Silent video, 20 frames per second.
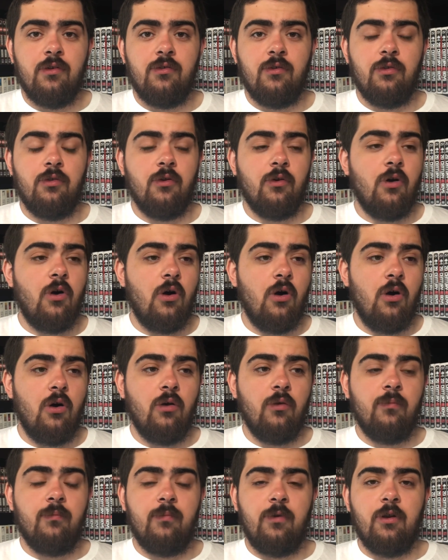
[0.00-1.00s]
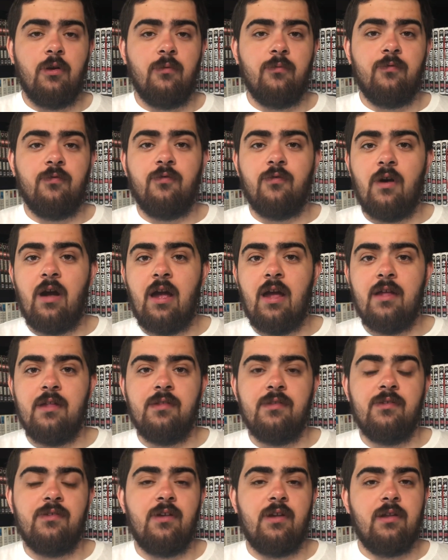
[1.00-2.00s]
So they're all,
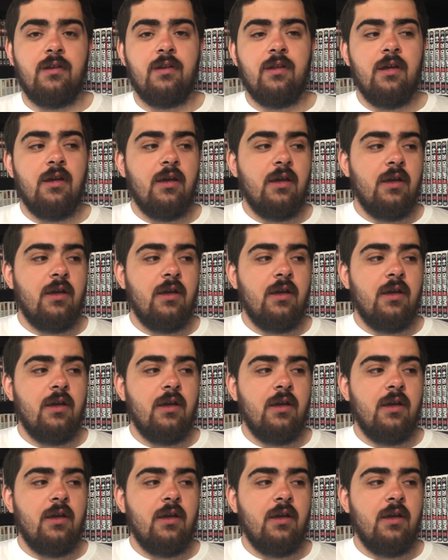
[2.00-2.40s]
friends, and,